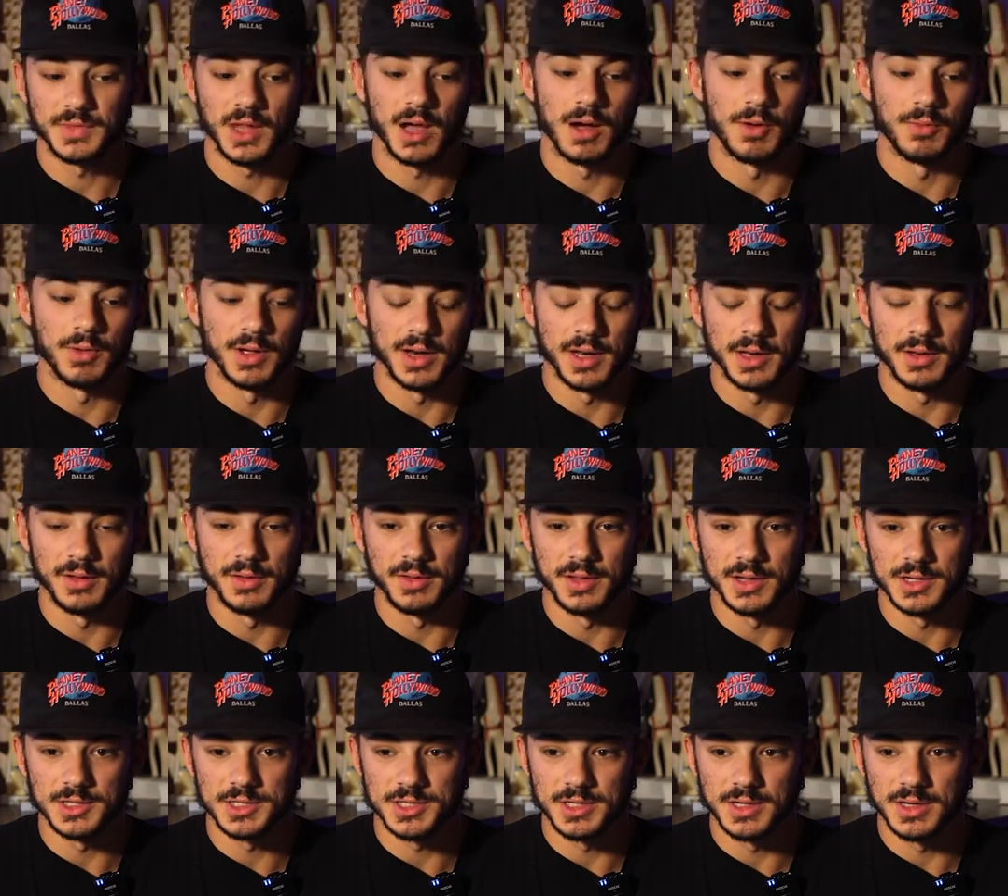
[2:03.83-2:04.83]
I went into
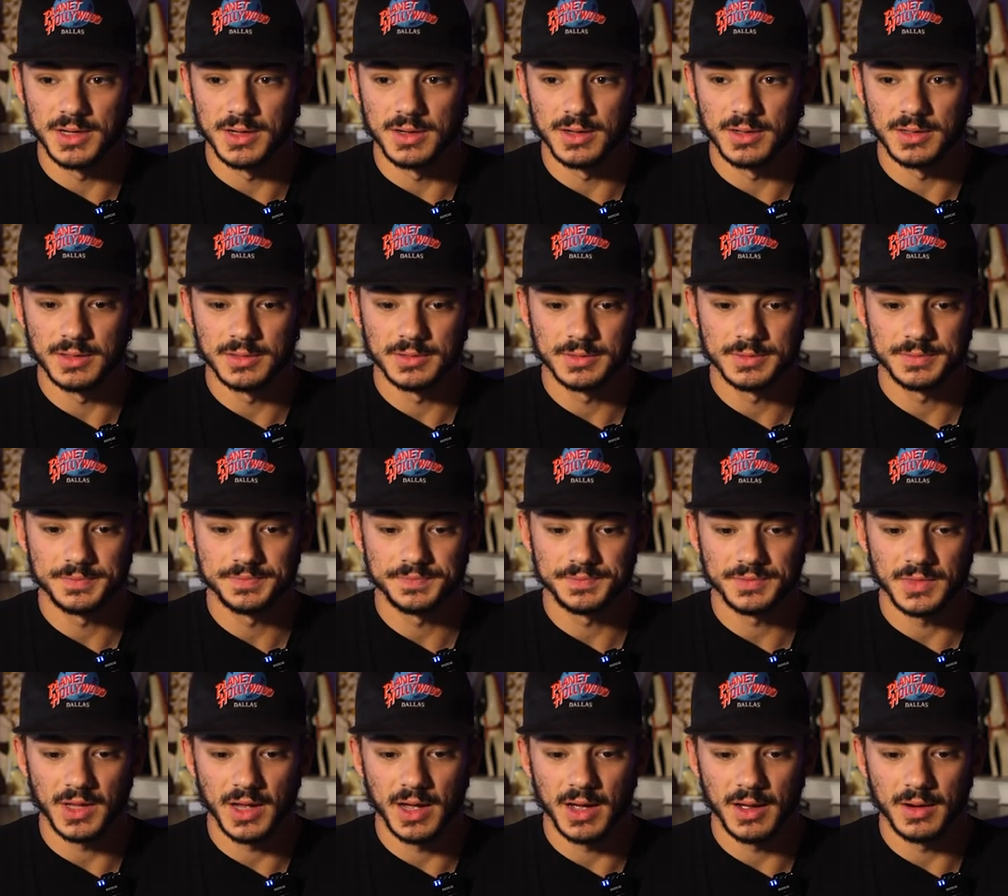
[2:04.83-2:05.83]
this year
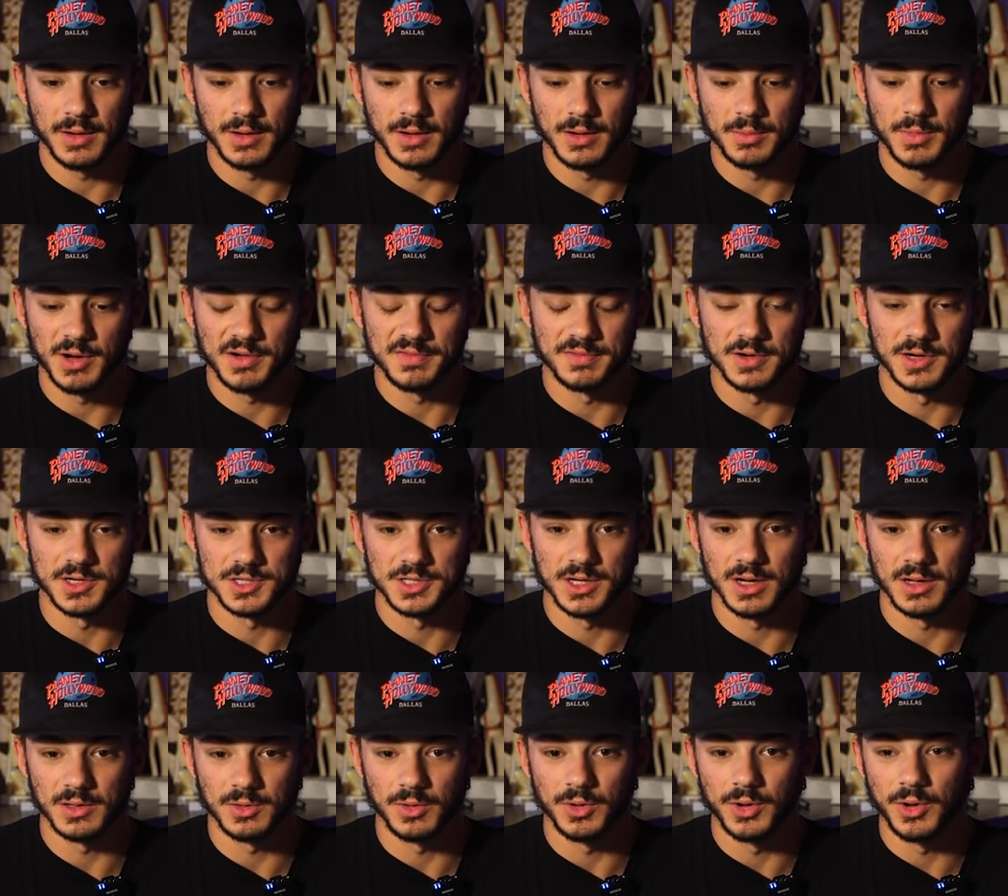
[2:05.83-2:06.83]
at my first
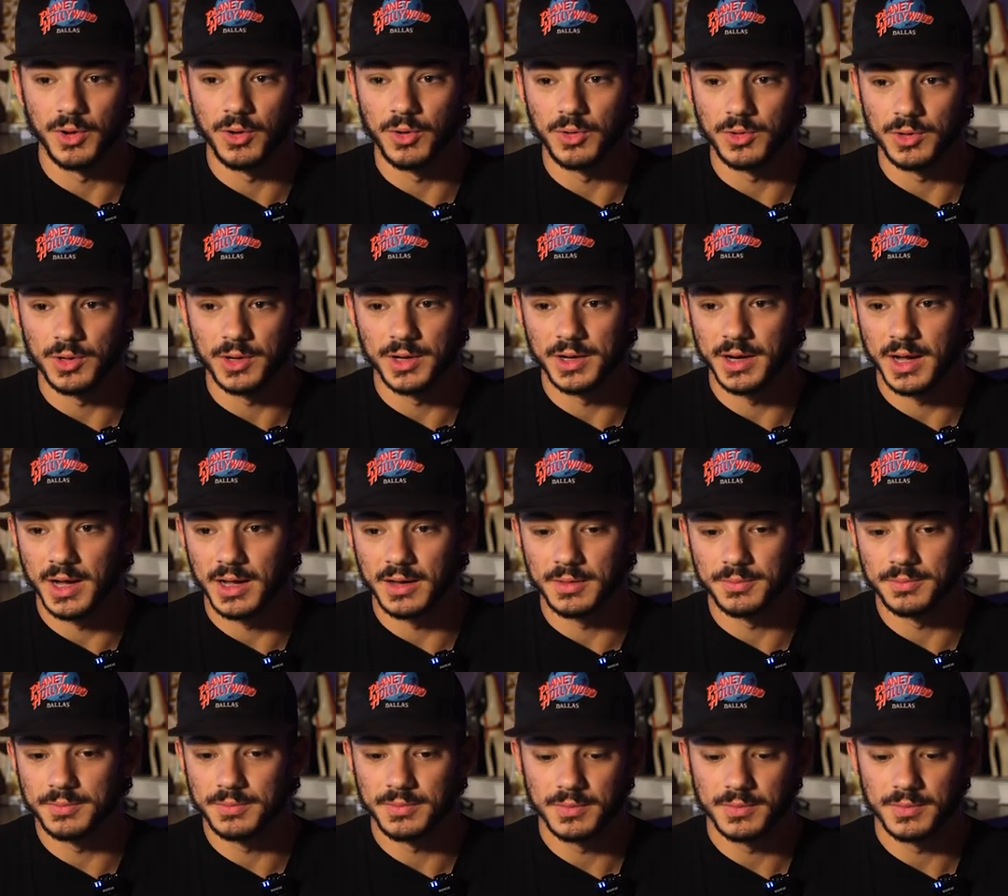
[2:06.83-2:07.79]
year at Loyola, and I